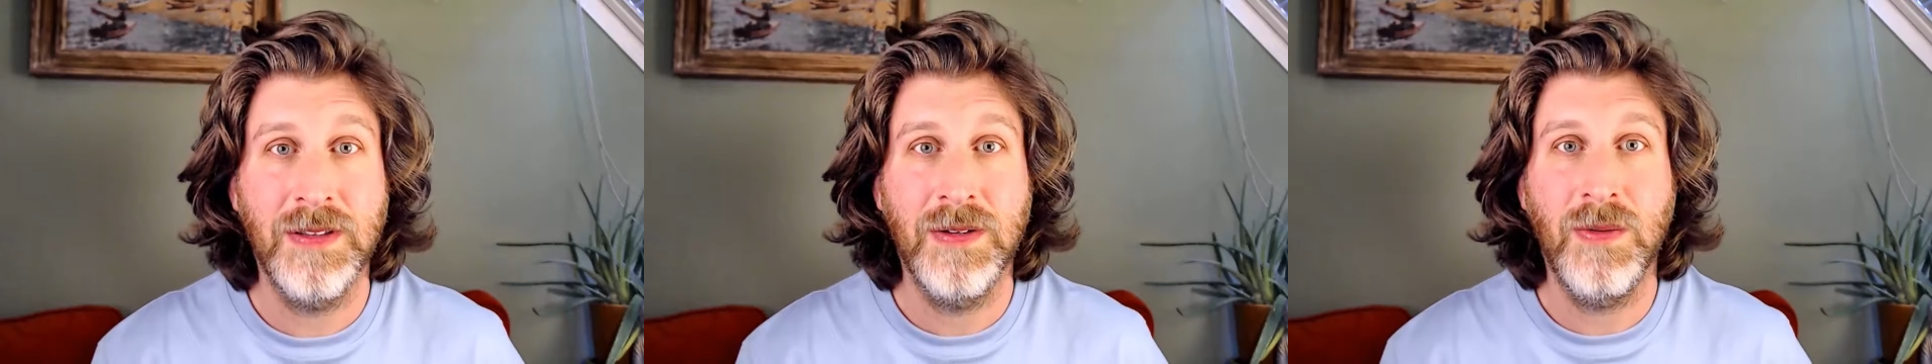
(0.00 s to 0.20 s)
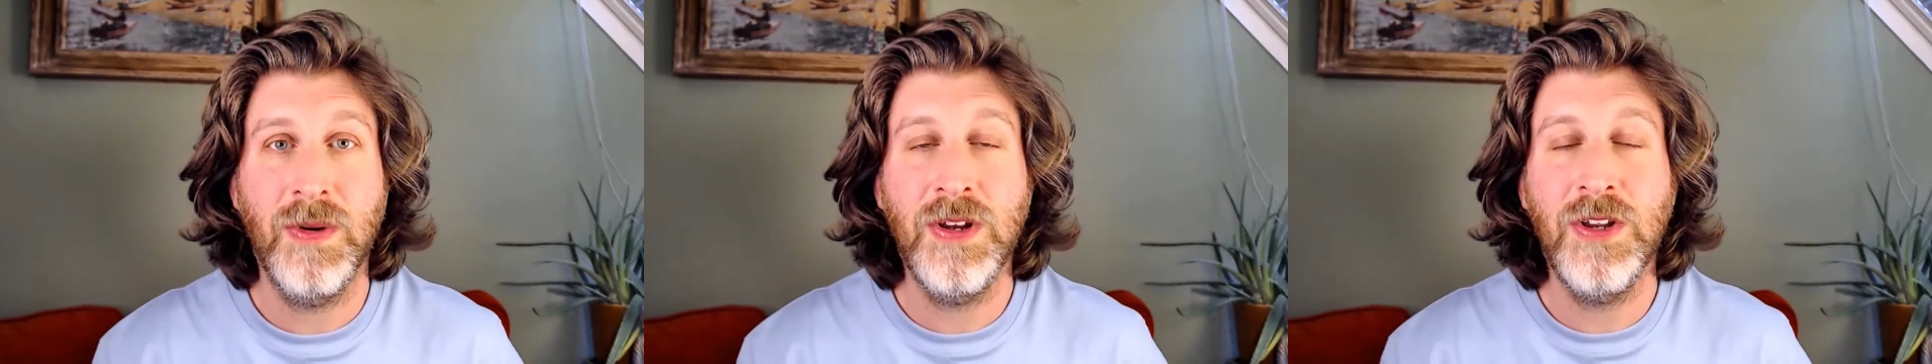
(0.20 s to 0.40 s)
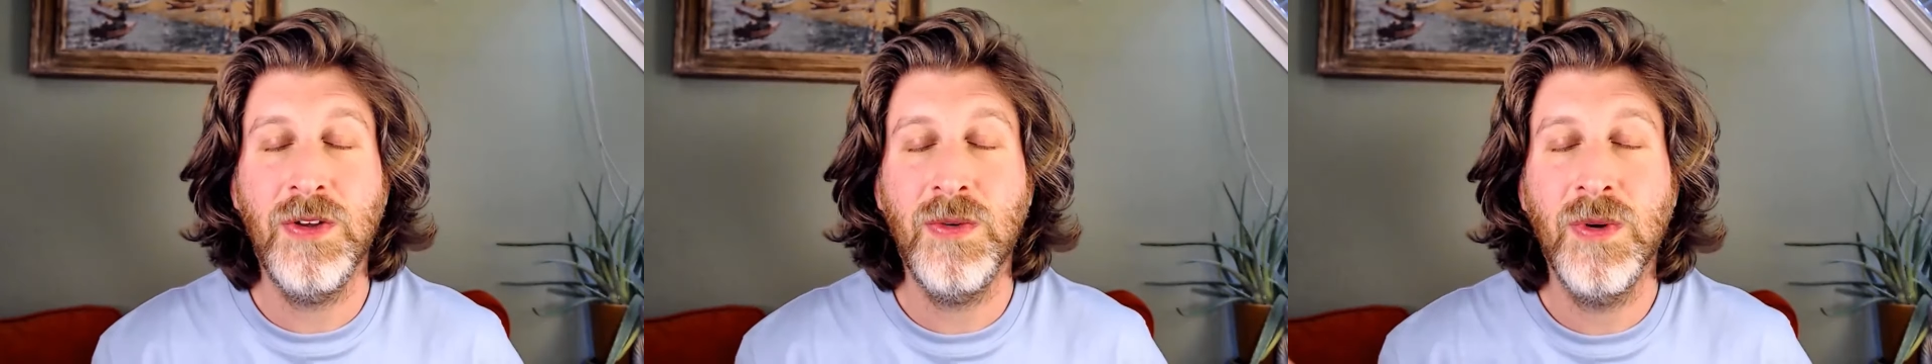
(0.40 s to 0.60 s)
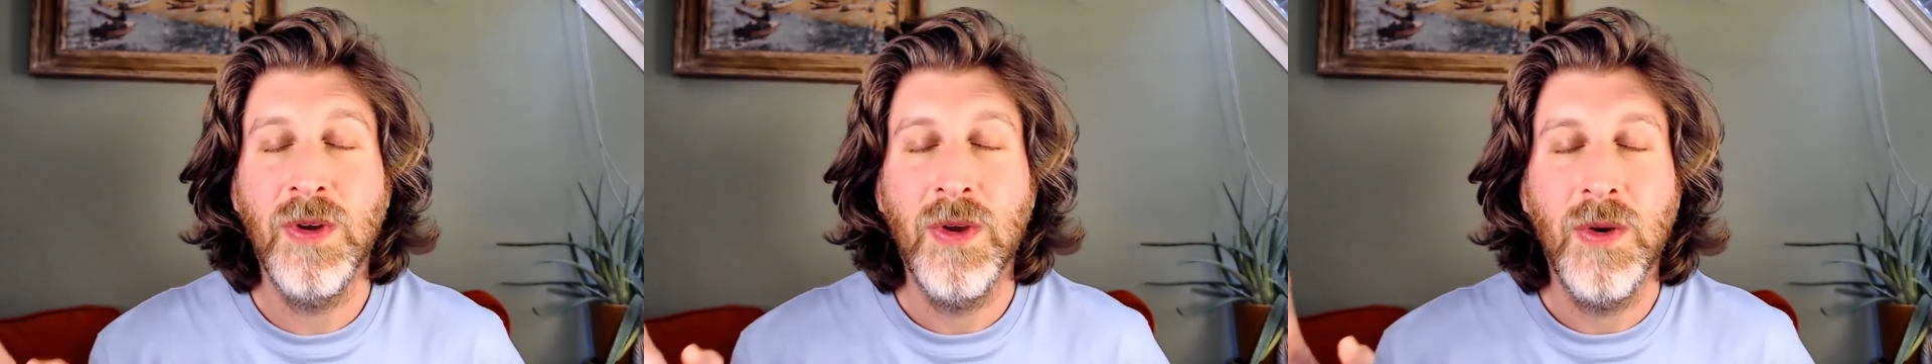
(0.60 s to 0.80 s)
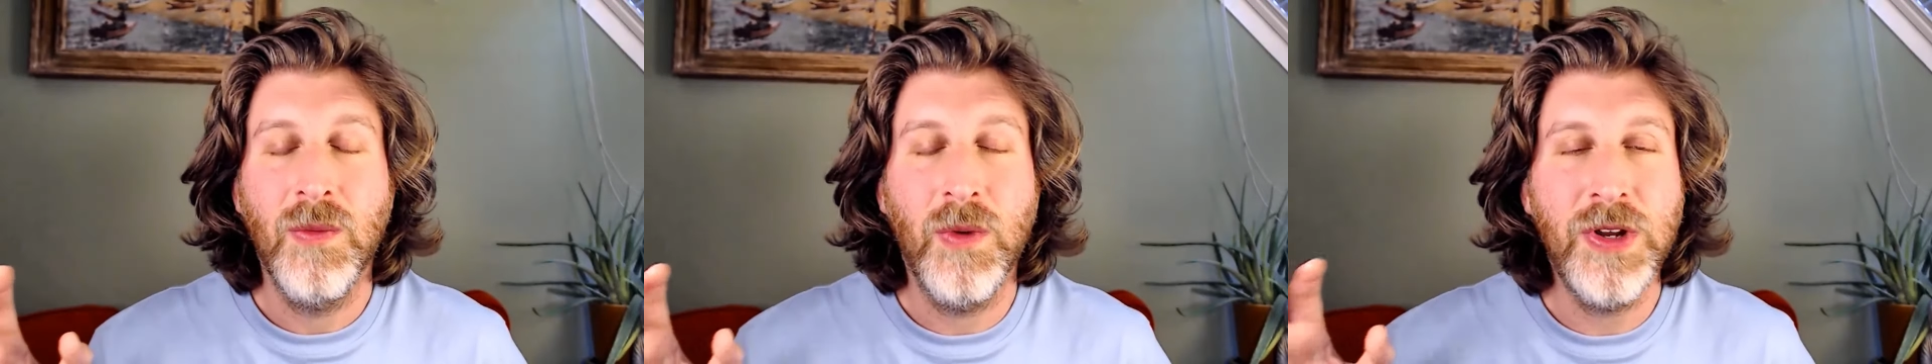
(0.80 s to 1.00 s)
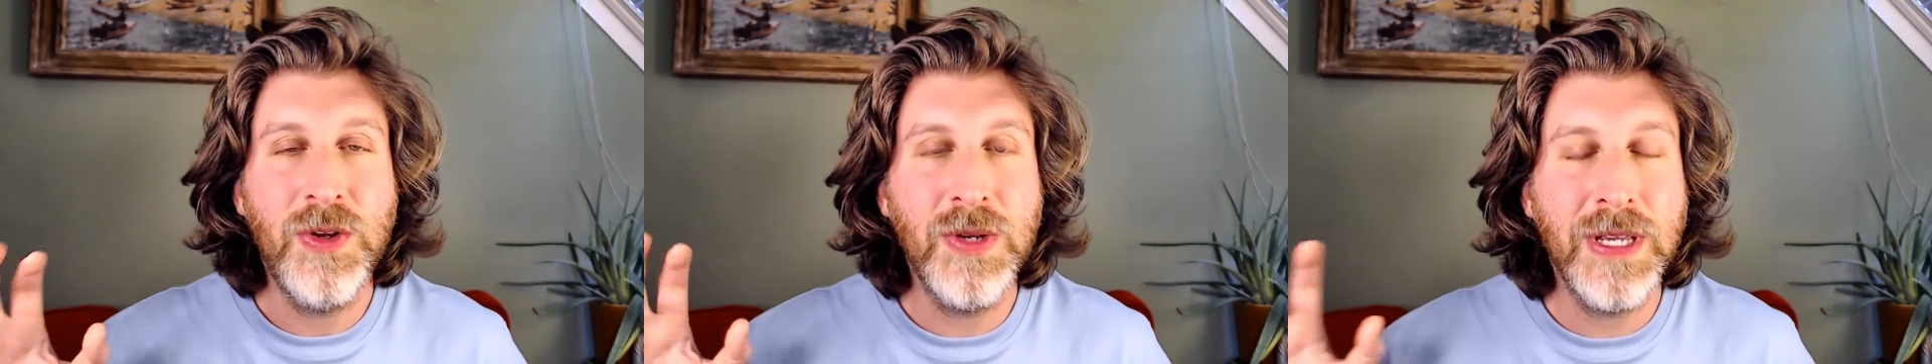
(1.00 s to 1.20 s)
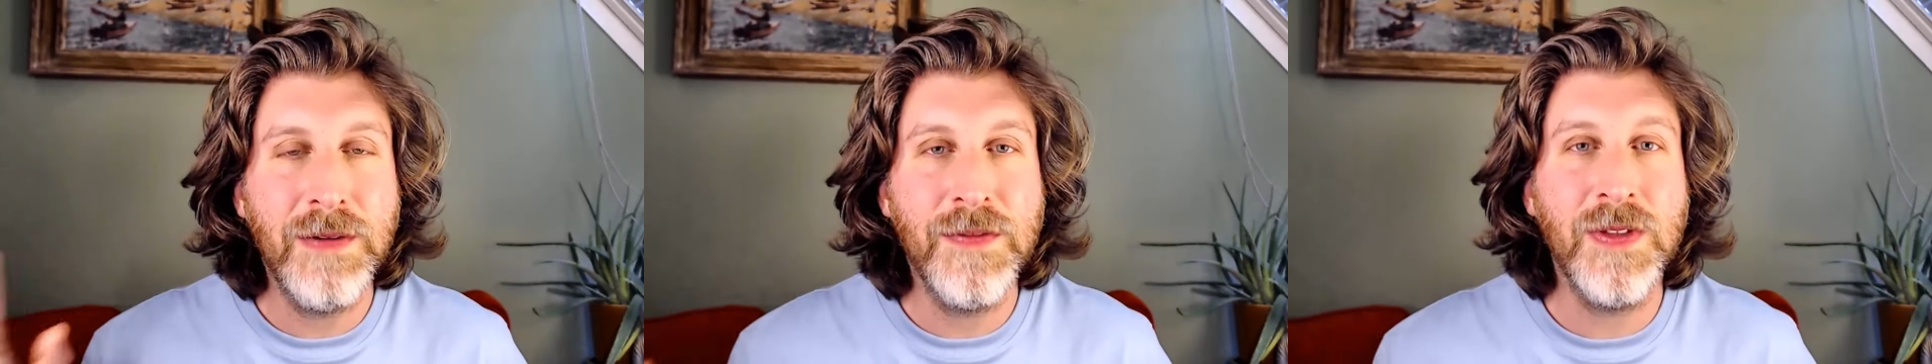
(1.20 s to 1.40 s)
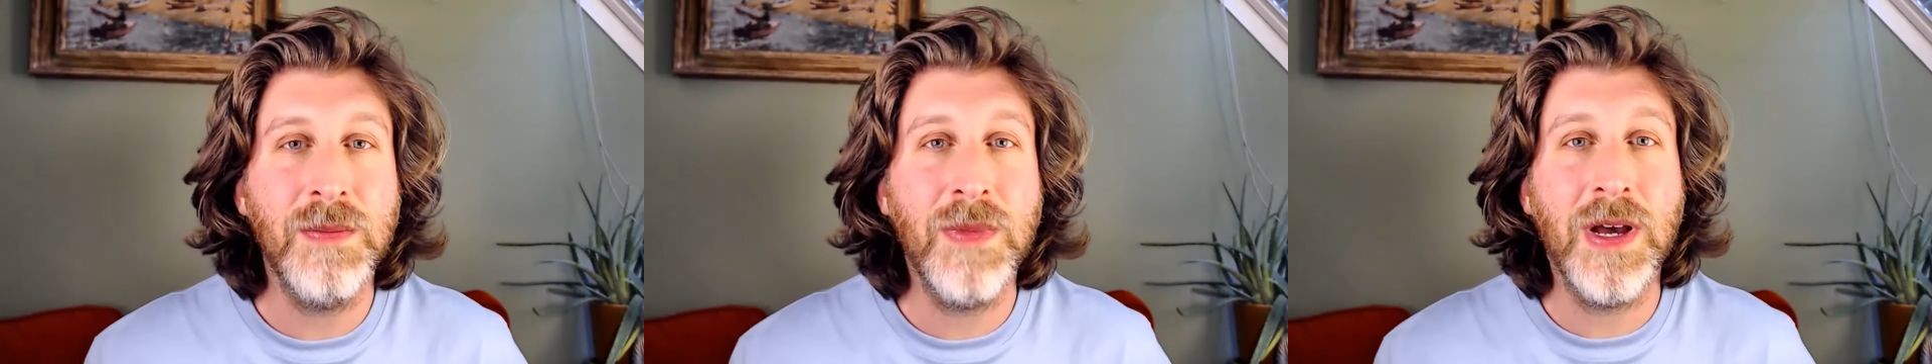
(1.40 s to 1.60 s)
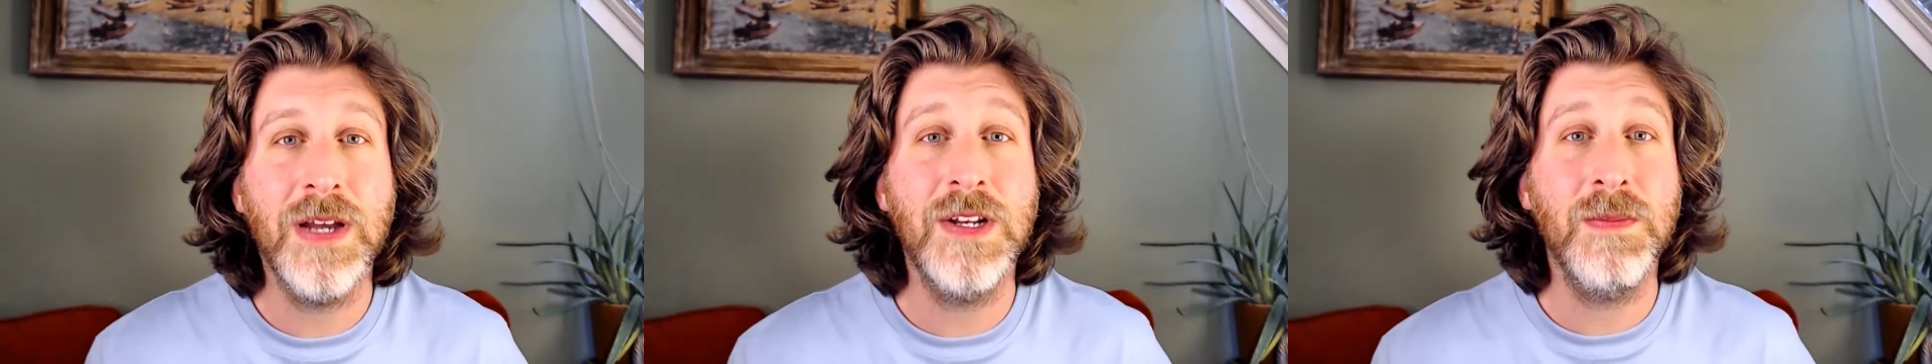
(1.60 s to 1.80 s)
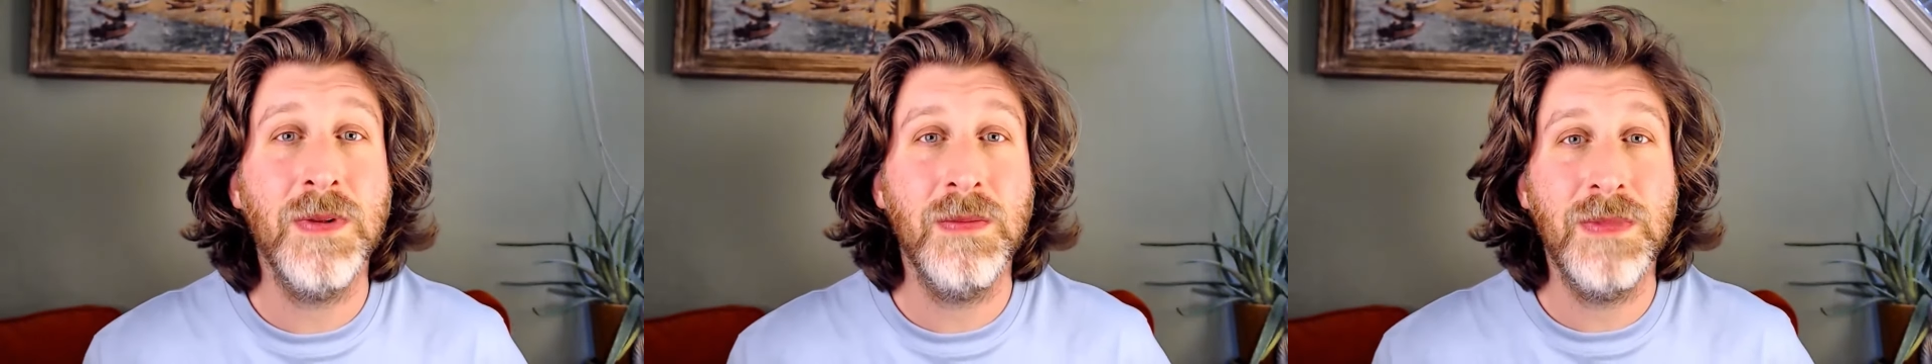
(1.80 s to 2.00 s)
When you give the
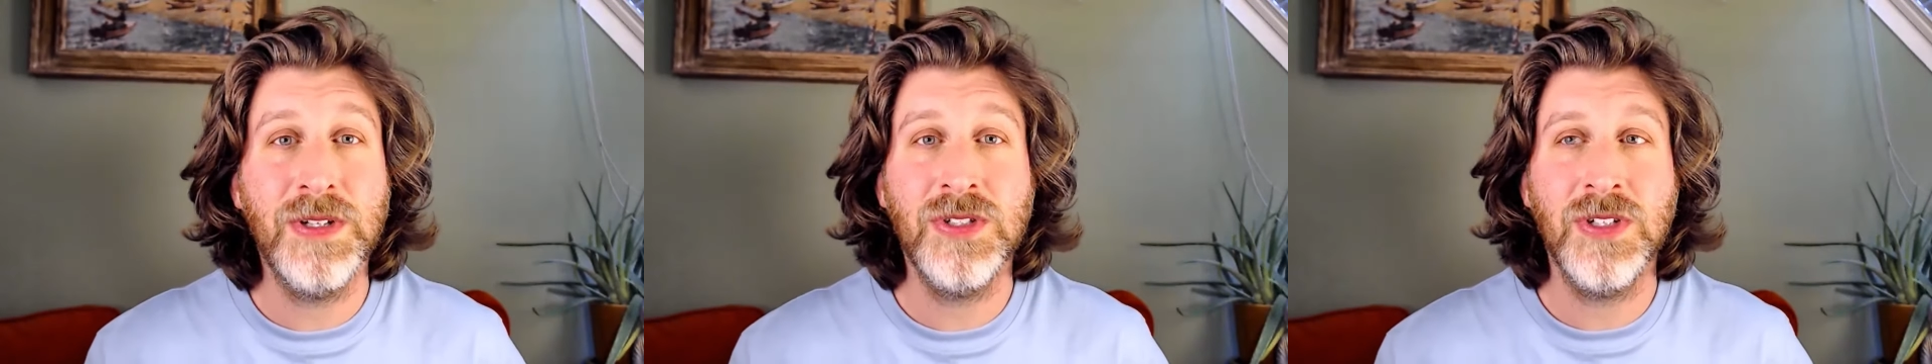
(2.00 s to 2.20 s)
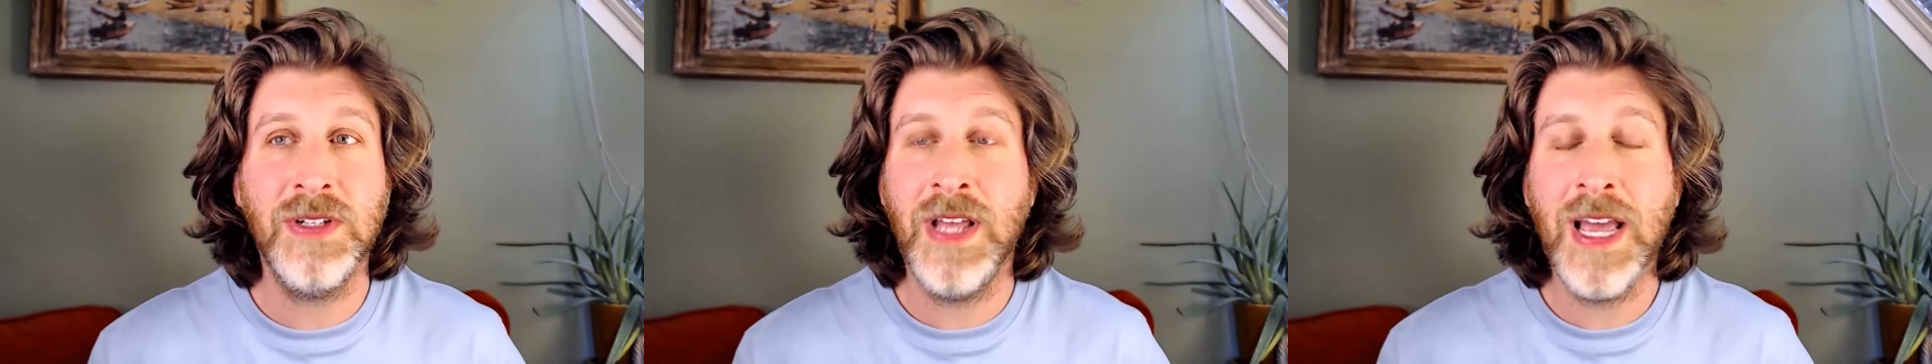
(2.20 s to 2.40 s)
mind permission,